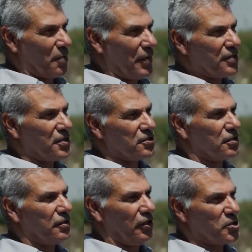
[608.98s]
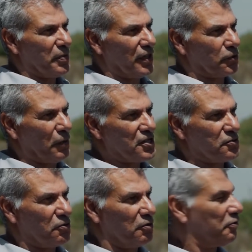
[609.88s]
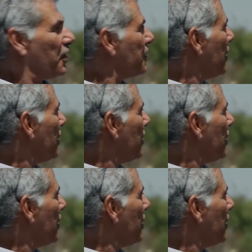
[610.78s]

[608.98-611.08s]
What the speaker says: the message that the Hezbollah tries to convey